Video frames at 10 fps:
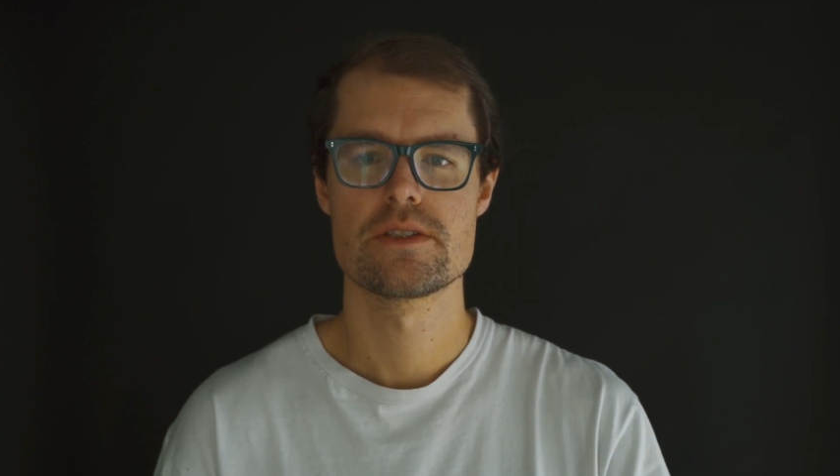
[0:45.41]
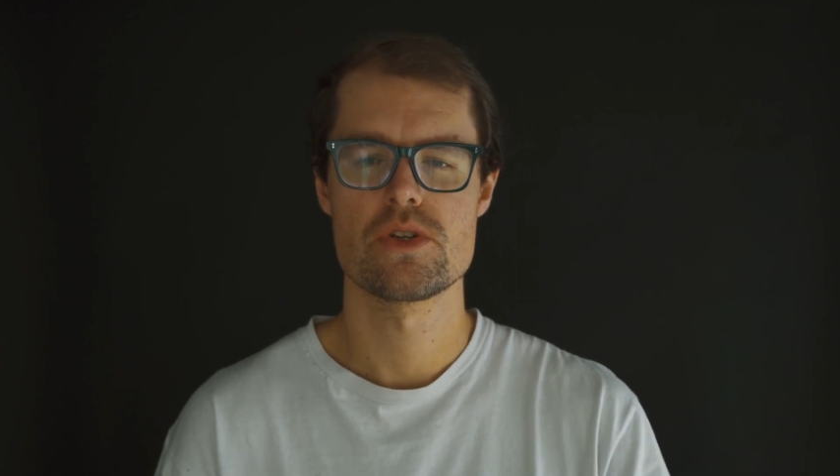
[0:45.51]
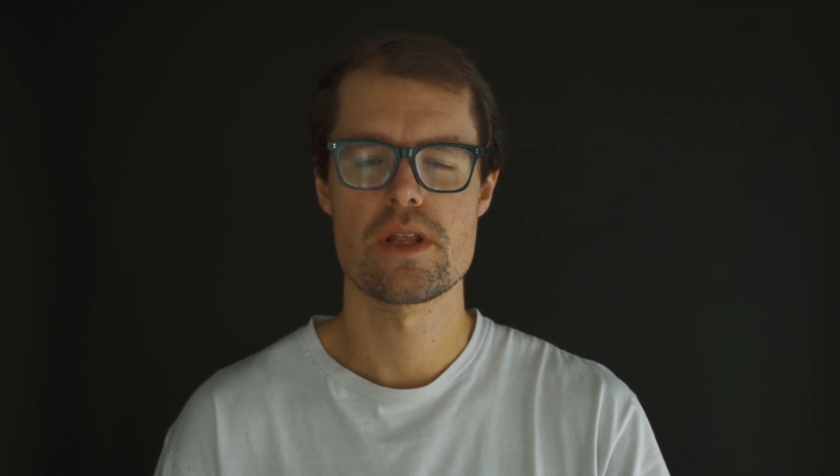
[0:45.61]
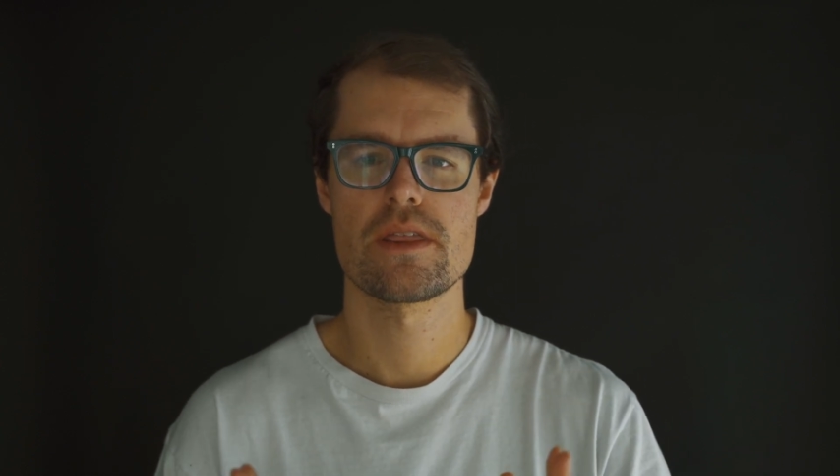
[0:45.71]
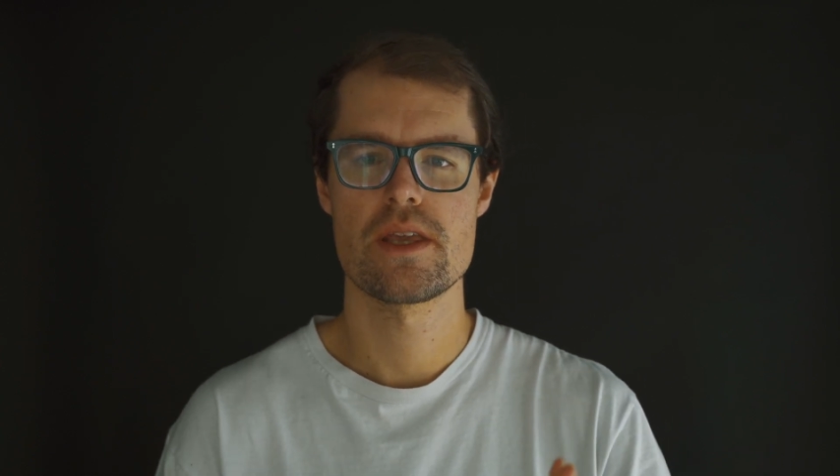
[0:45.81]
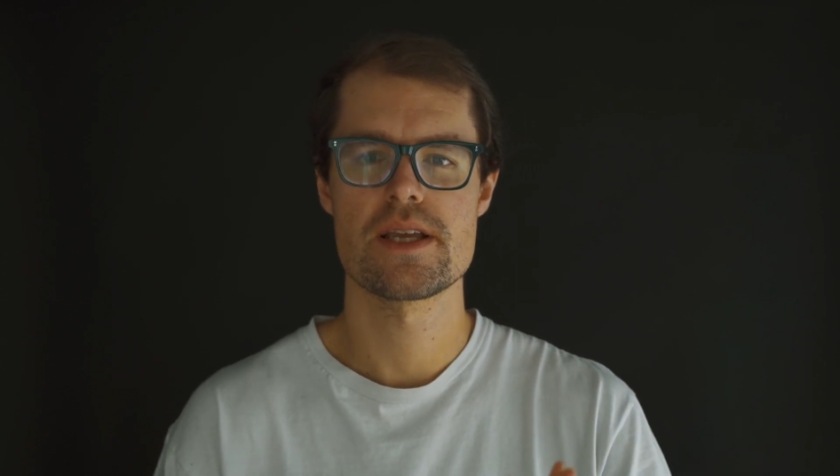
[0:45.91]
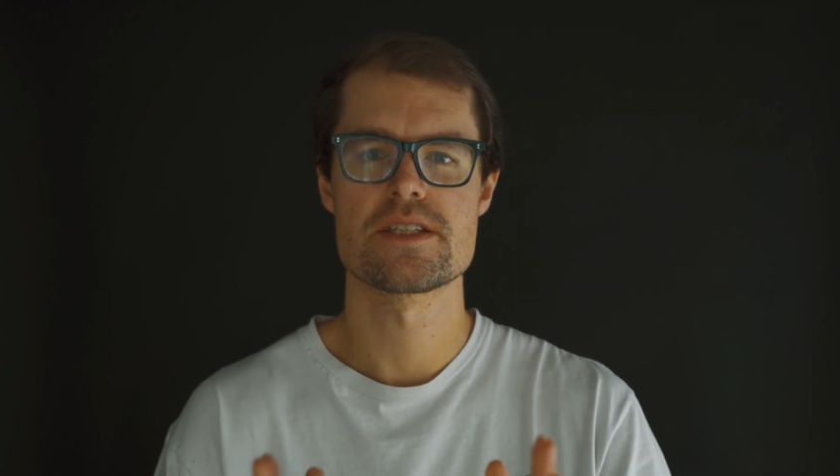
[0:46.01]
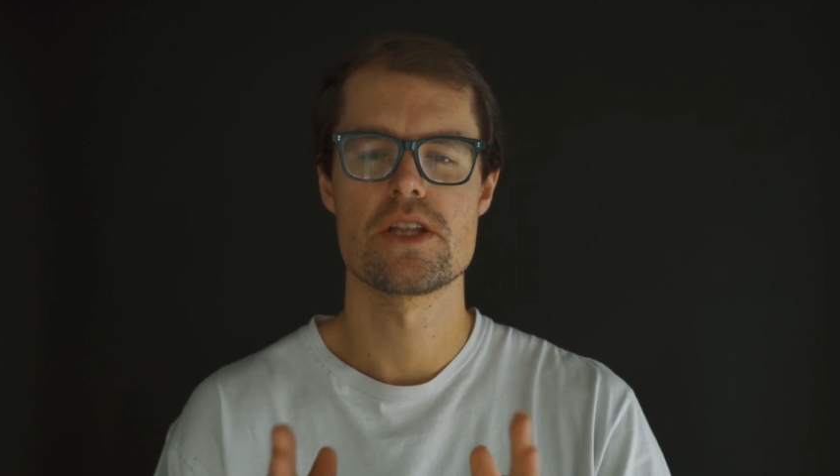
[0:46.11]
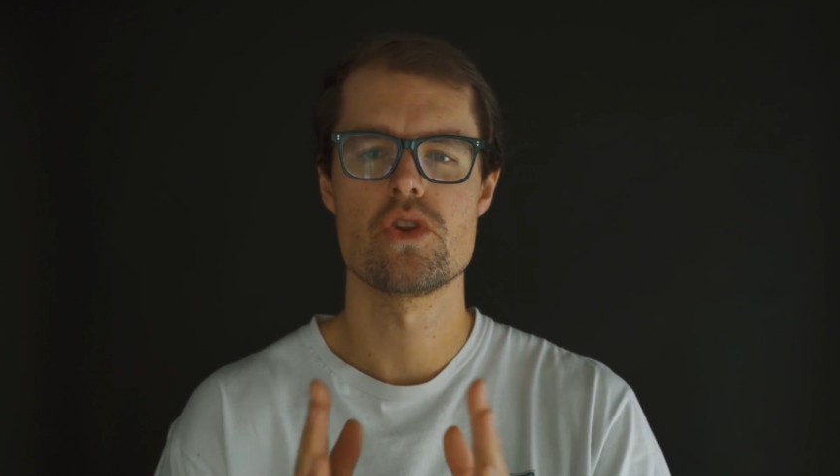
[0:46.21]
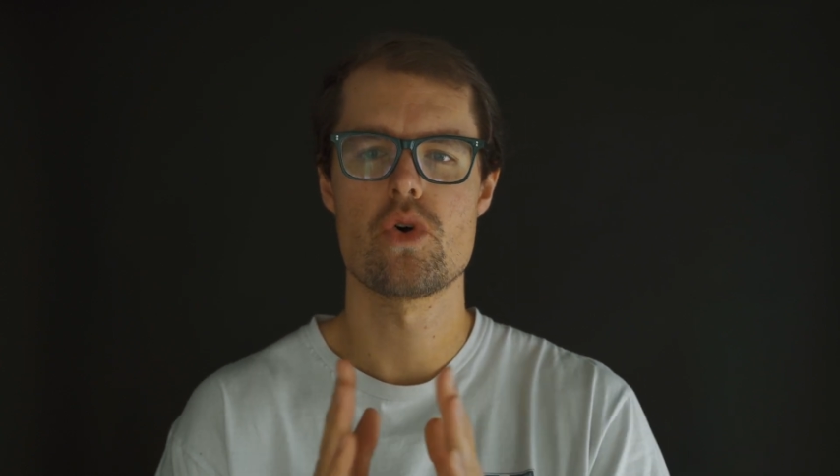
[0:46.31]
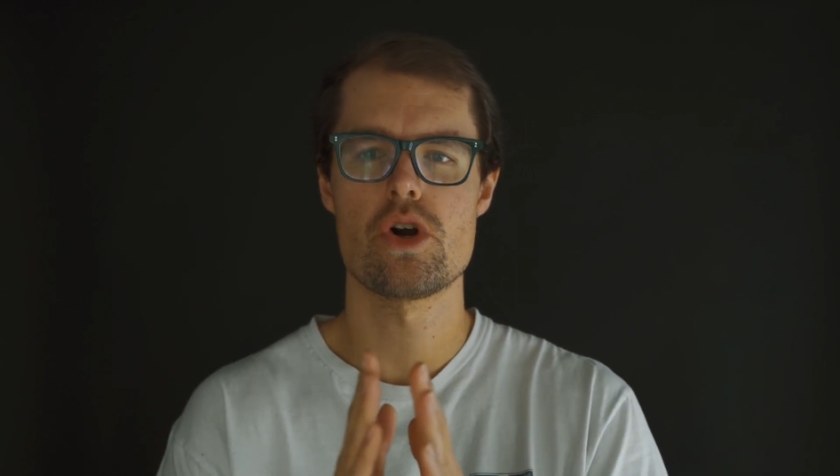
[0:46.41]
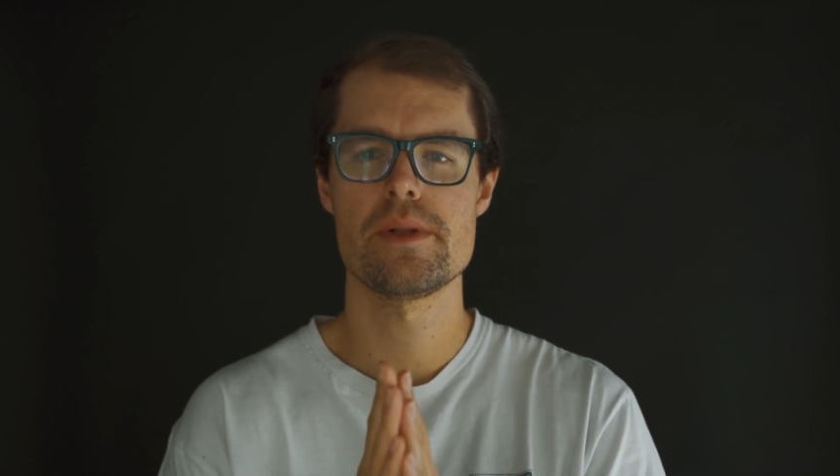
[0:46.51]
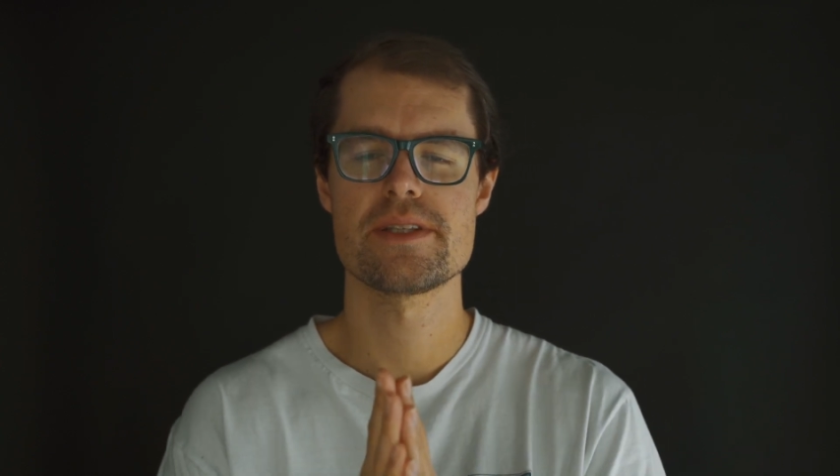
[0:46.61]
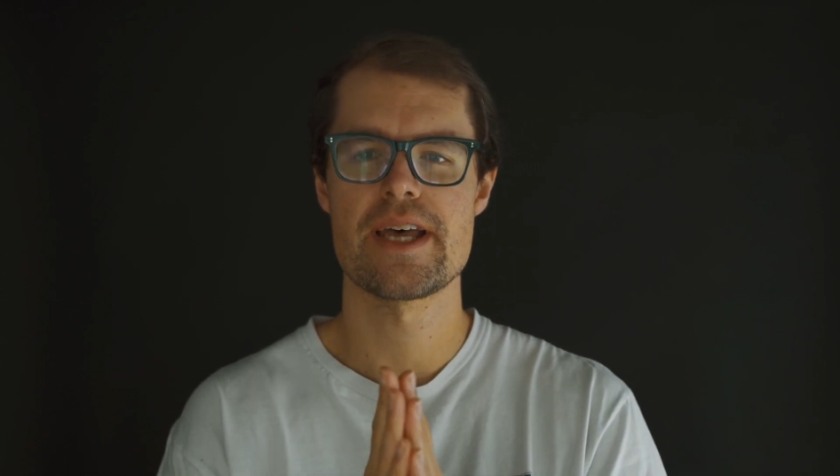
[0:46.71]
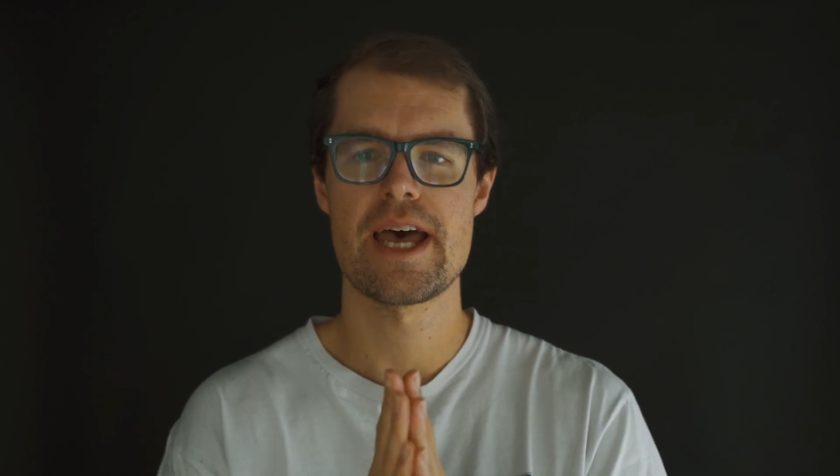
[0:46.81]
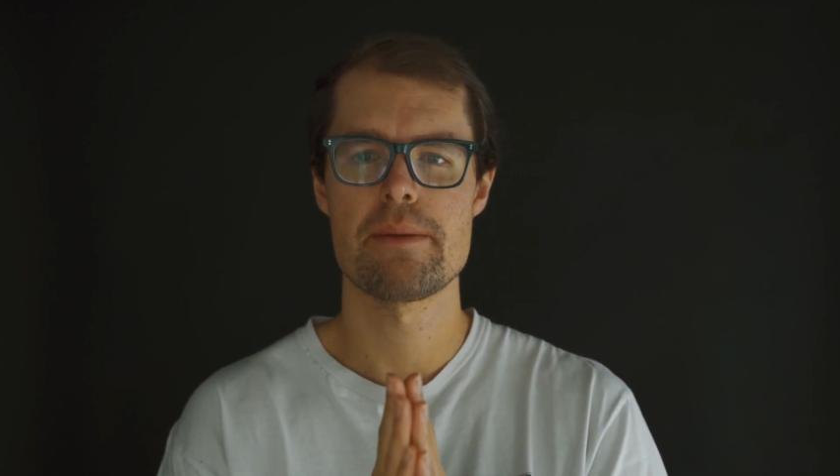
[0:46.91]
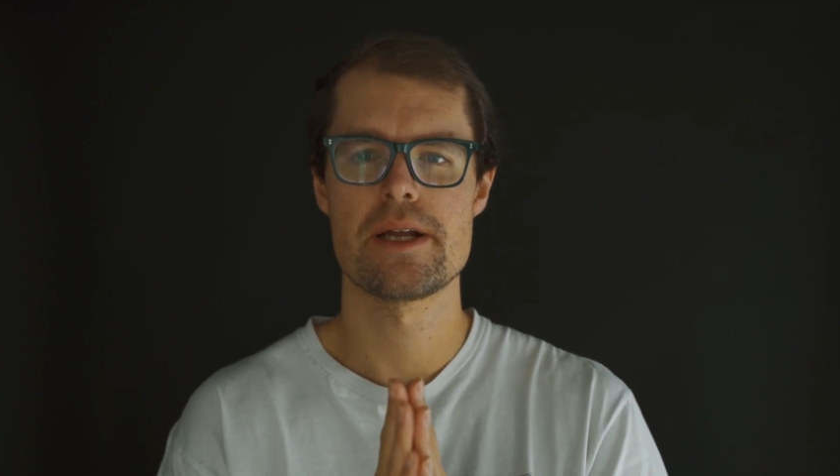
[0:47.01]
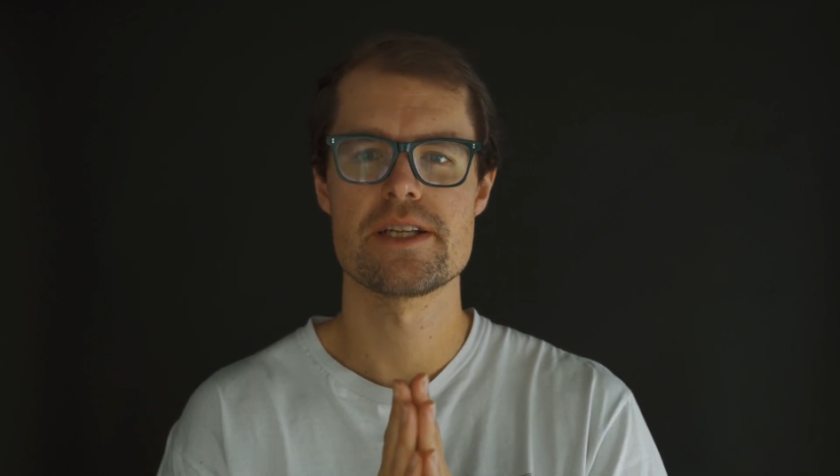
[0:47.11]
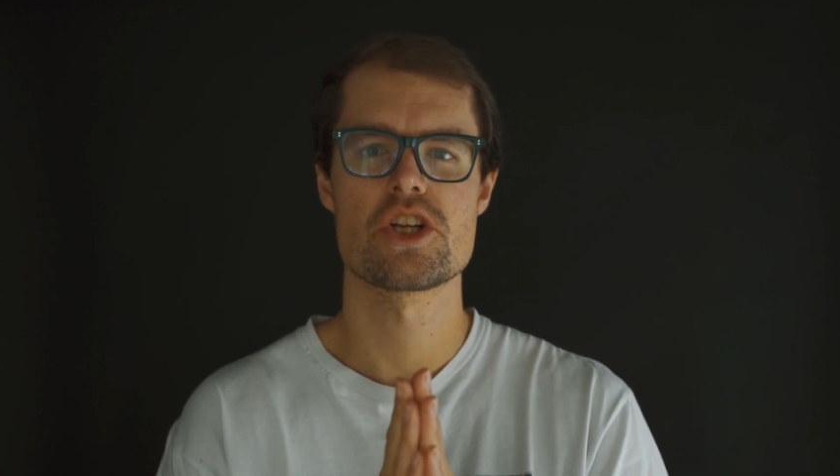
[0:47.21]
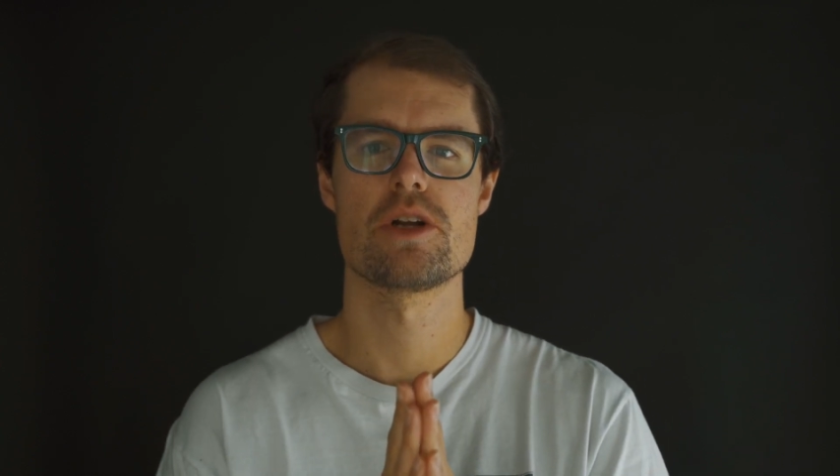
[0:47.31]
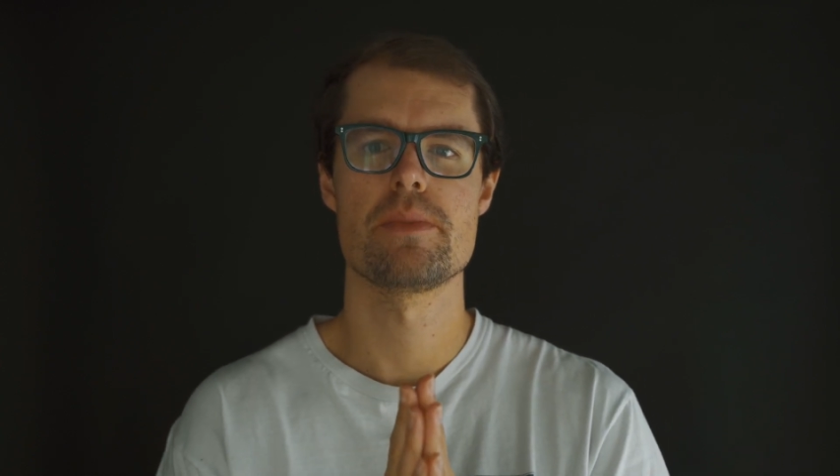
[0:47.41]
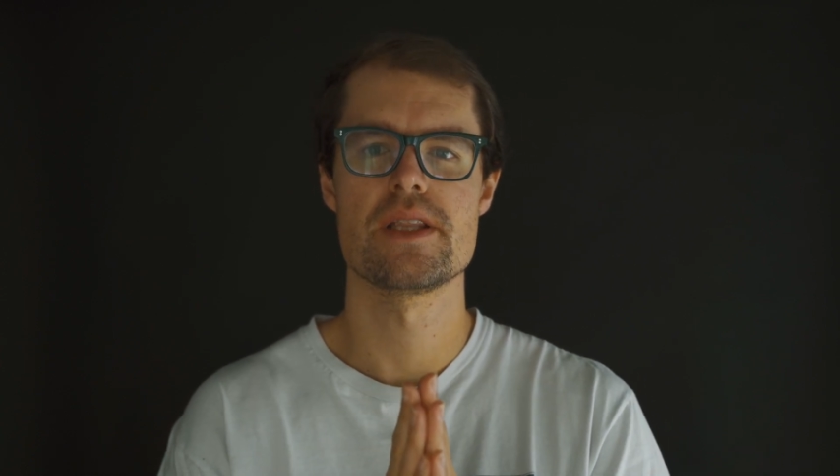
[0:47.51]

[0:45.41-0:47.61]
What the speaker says: So the thing is, the normal timeline is going to